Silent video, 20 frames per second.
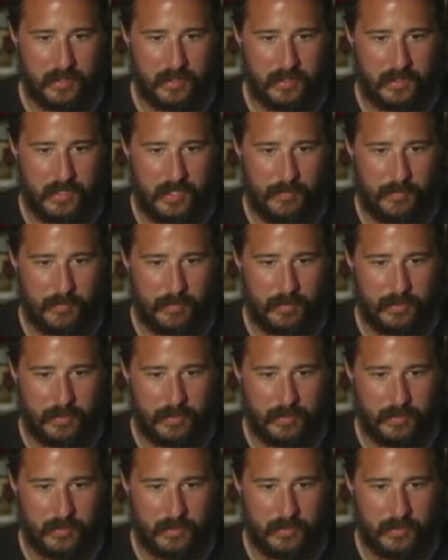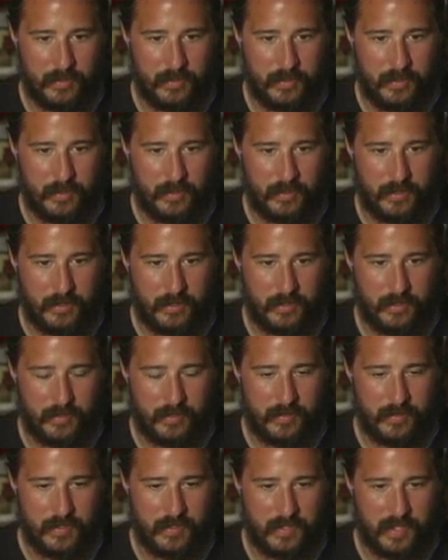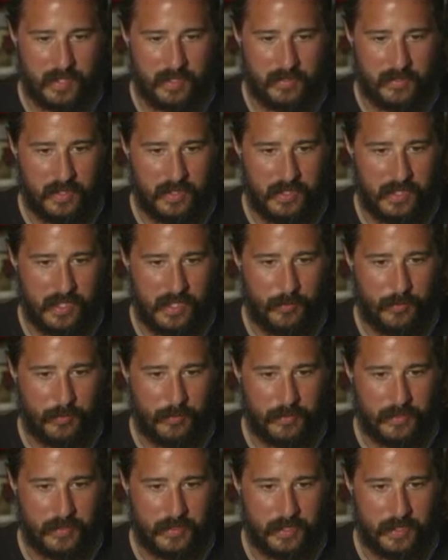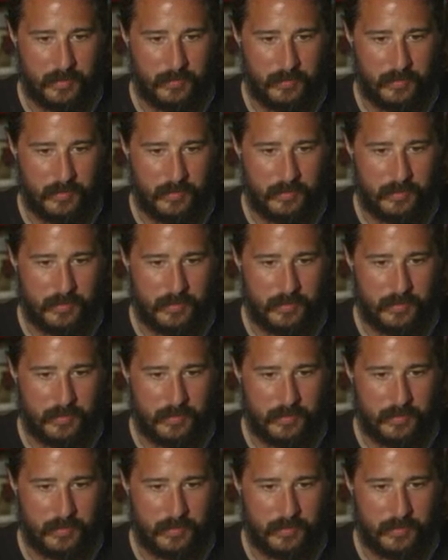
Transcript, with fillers: different instead of just say San Diego three times.